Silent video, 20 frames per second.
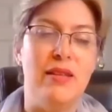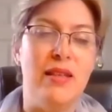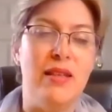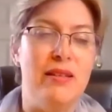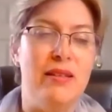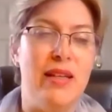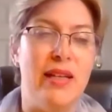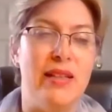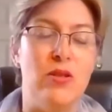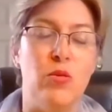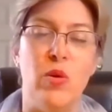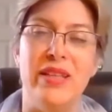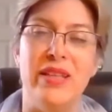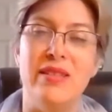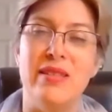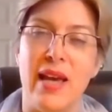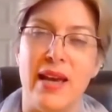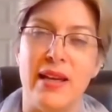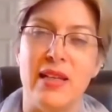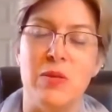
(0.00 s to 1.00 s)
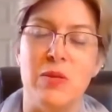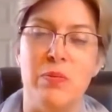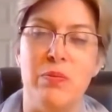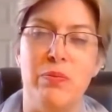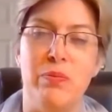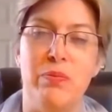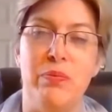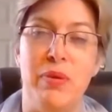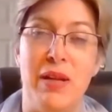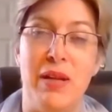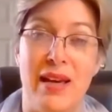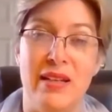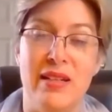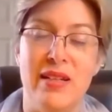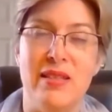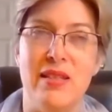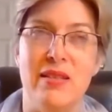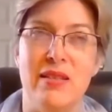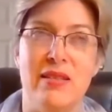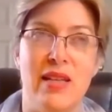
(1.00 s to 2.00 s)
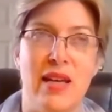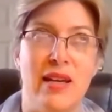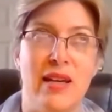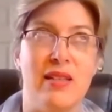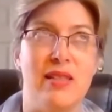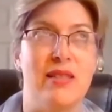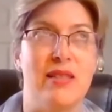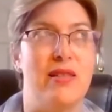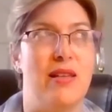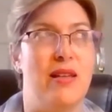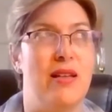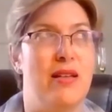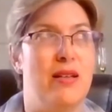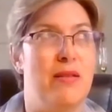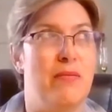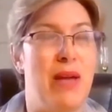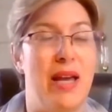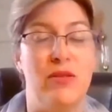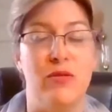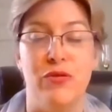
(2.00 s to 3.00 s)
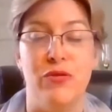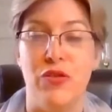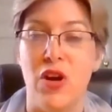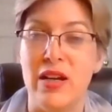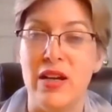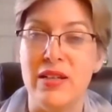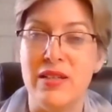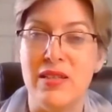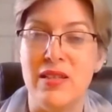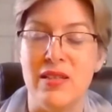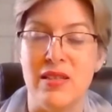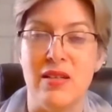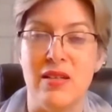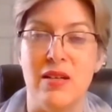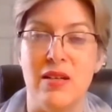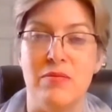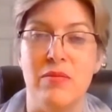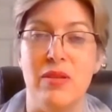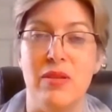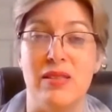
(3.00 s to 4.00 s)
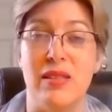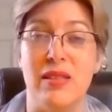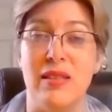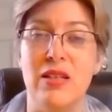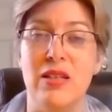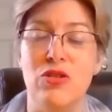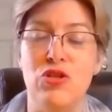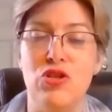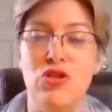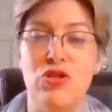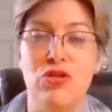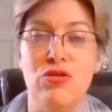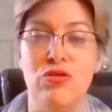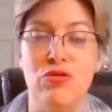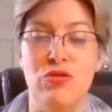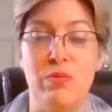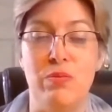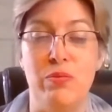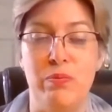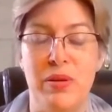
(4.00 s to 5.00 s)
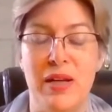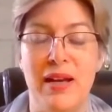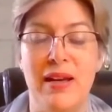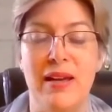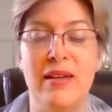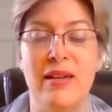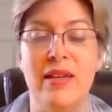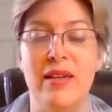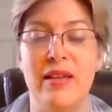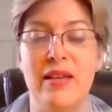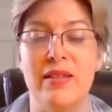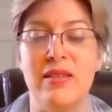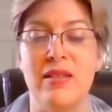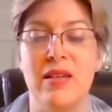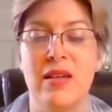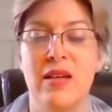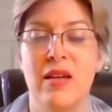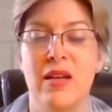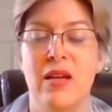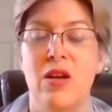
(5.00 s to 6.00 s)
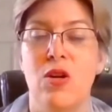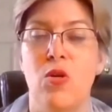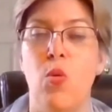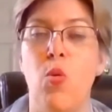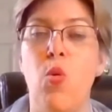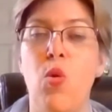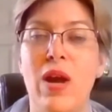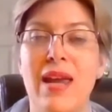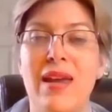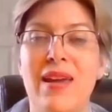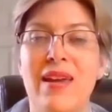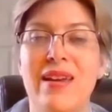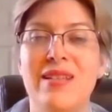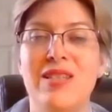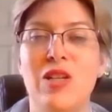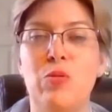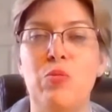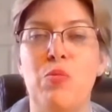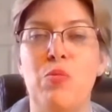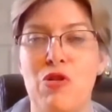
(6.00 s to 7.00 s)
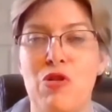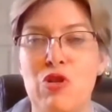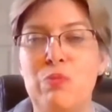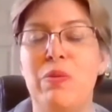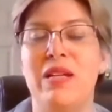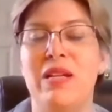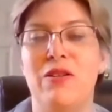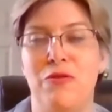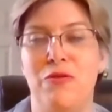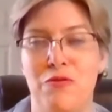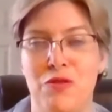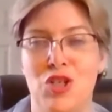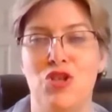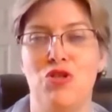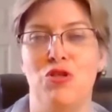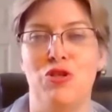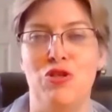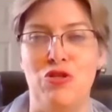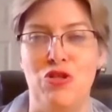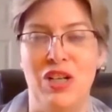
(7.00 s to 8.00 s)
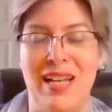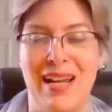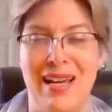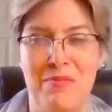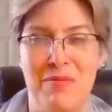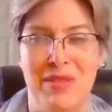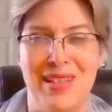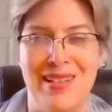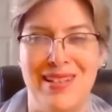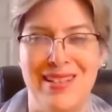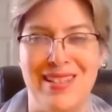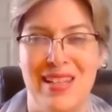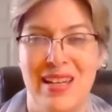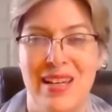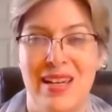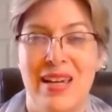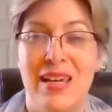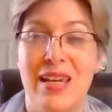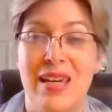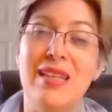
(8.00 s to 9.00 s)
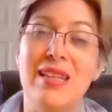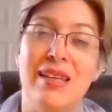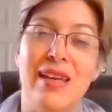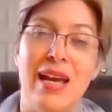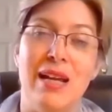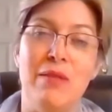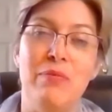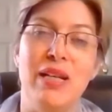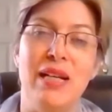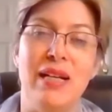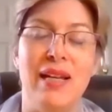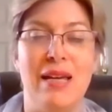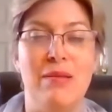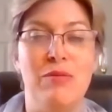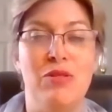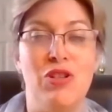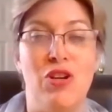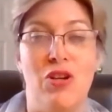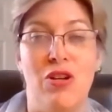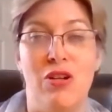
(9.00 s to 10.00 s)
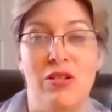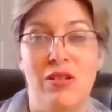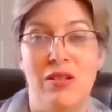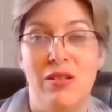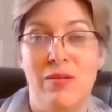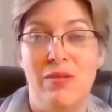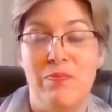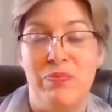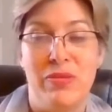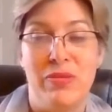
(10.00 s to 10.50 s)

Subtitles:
thing that where tax planners and tax advisors comes into play is, where is it most beneficial to claim this? It can be claimed on